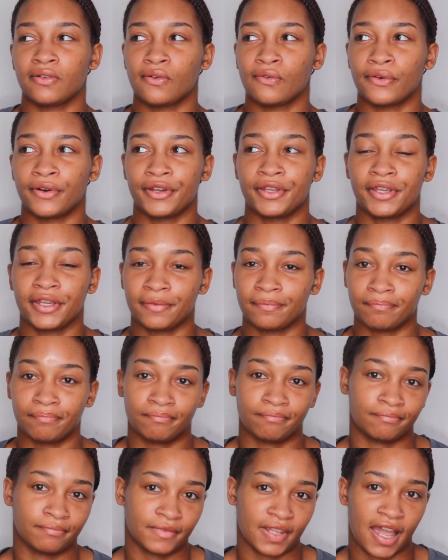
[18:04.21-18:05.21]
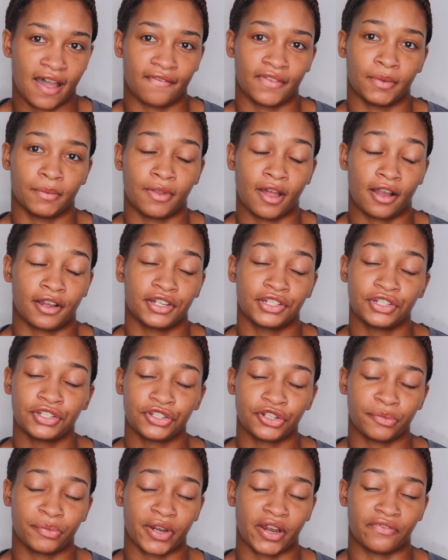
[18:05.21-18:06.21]
Or you can have them long. It's
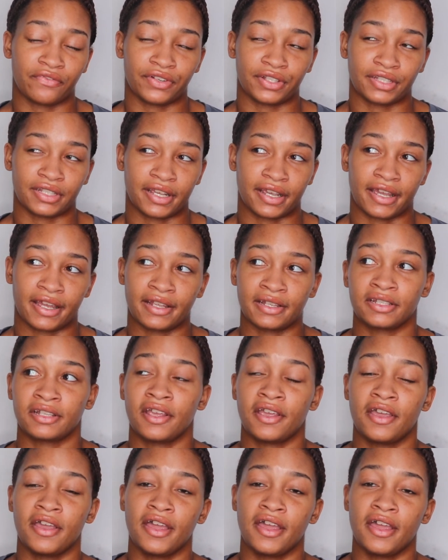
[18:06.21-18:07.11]
just your preference, I guess.